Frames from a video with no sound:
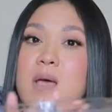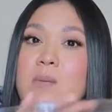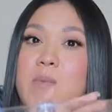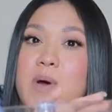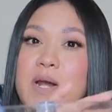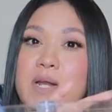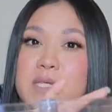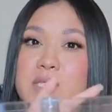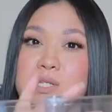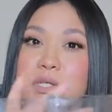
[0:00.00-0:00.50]

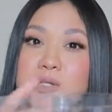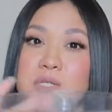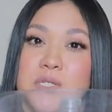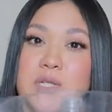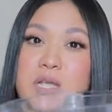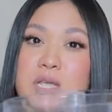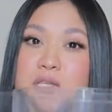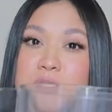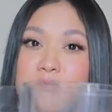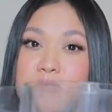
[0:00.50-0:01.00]
but it's
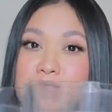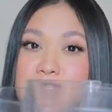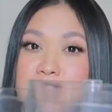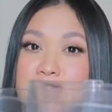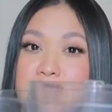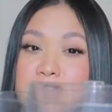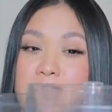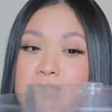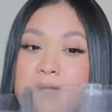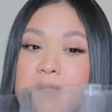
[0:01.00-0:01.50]
just a
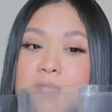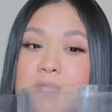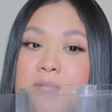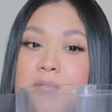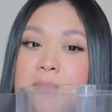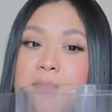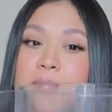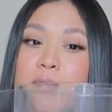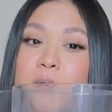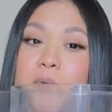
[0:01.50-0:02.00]
spinner,
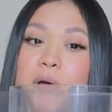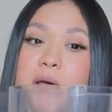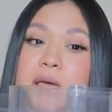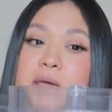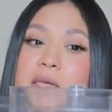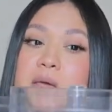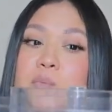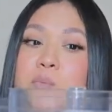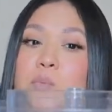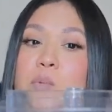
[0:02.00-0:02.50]
that way
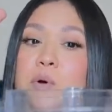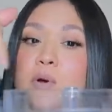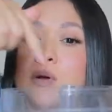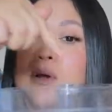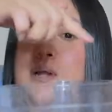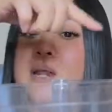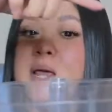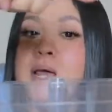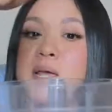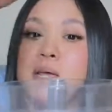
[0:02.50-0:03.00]
I can
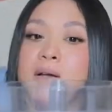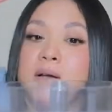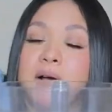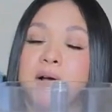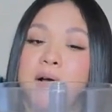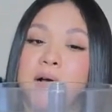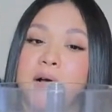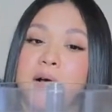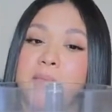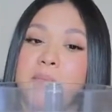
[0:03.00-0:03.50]
put like
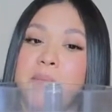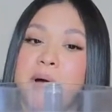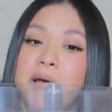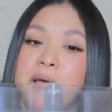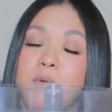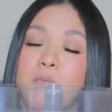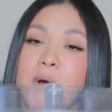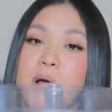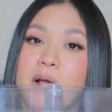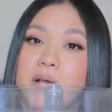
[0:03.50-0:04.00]

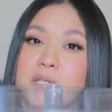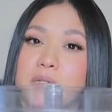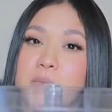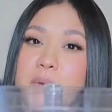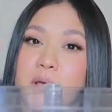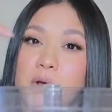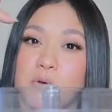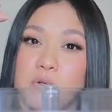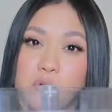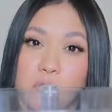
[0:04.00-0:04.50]
my wax
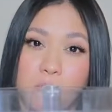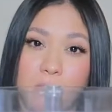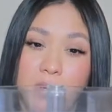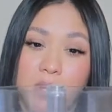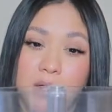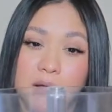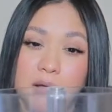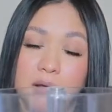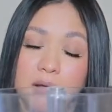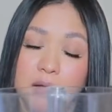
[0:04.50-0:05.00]
melts or
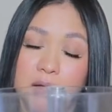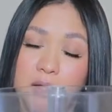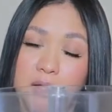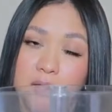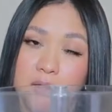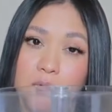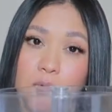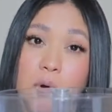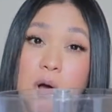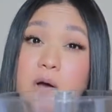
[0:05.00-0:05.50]
my
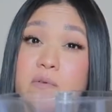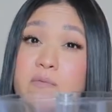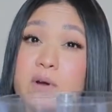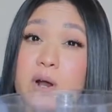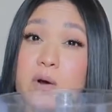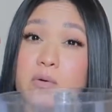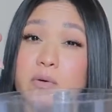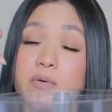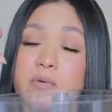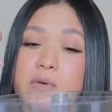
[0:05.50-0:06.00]

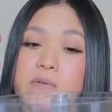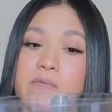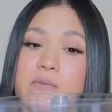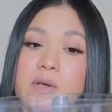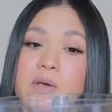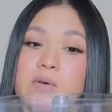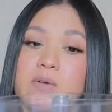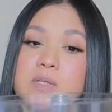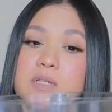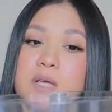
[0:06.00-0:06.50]
wallflower
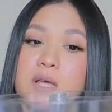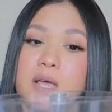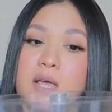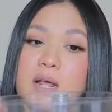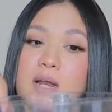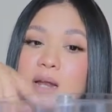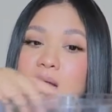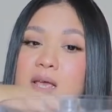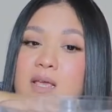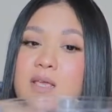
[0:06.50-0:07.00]
refills,
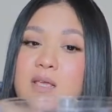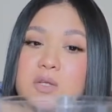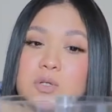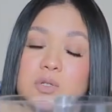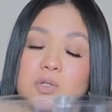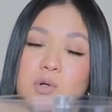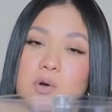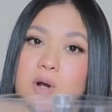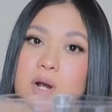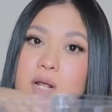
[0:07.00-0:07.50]
and I can
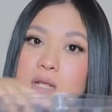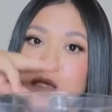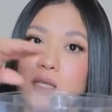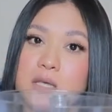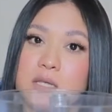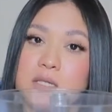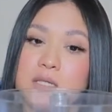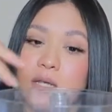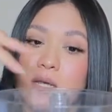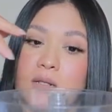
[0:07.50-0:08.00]
just go like
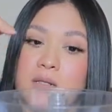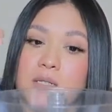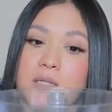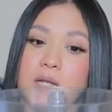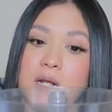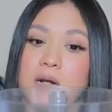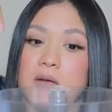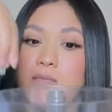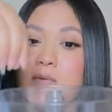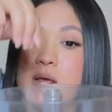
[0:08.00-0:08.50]
this
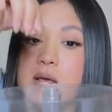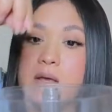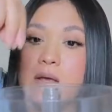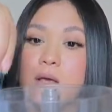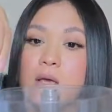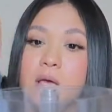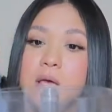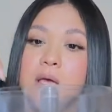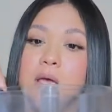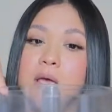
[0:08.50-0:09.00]
instead of
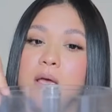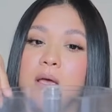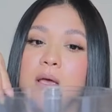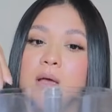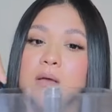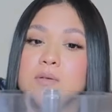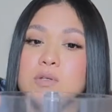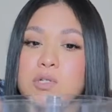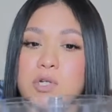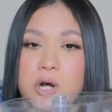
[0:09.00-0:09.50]
like
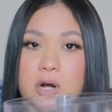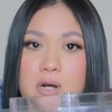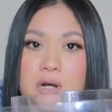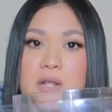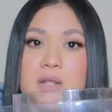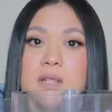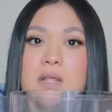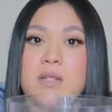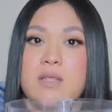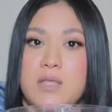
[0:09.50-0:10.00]

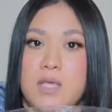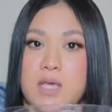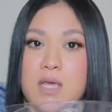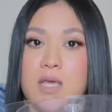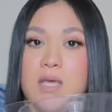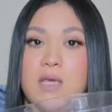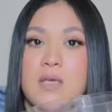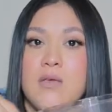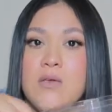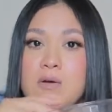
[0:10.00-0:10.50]
churning the
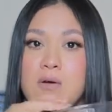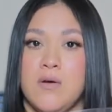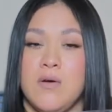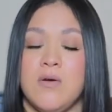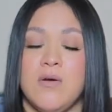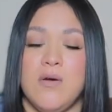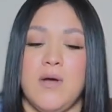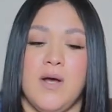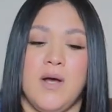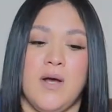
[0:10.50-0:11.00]
thing, you
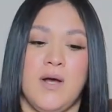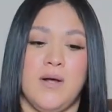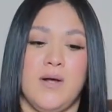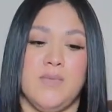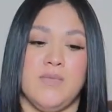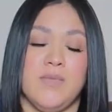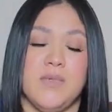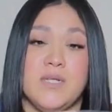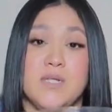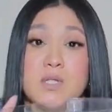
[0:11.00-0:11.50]

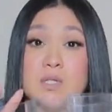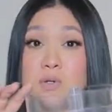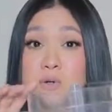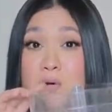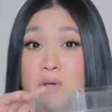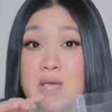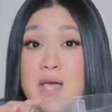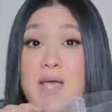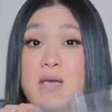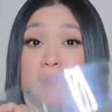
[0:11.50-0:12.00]
know.
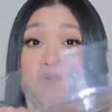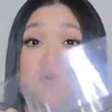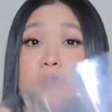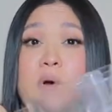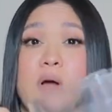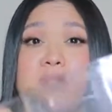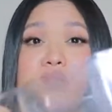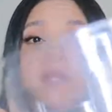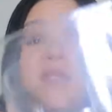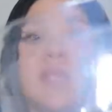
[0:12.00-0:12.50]
So yeah, I've been
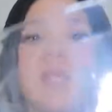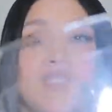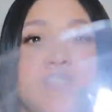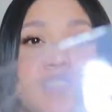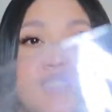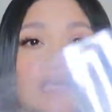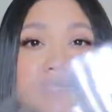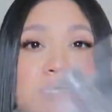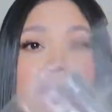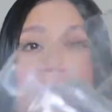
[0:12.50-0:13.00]
wanting this since